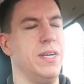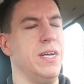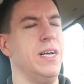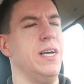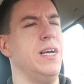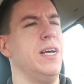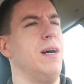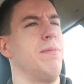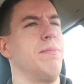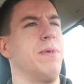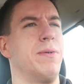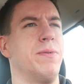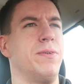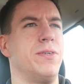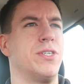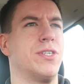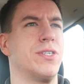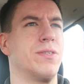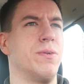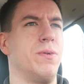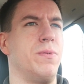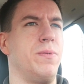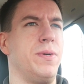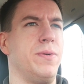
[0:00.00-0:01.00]
I'm not really
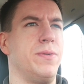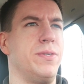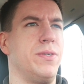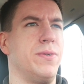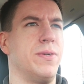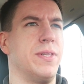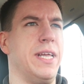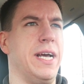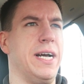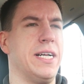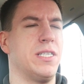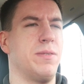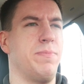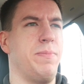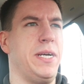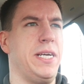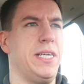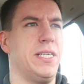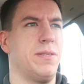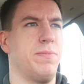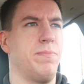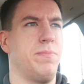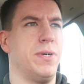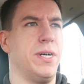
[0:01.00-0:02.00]
sure what we would do with that
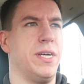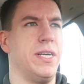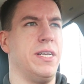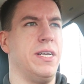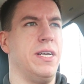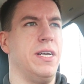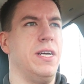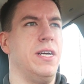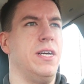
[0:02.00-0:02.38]
space, but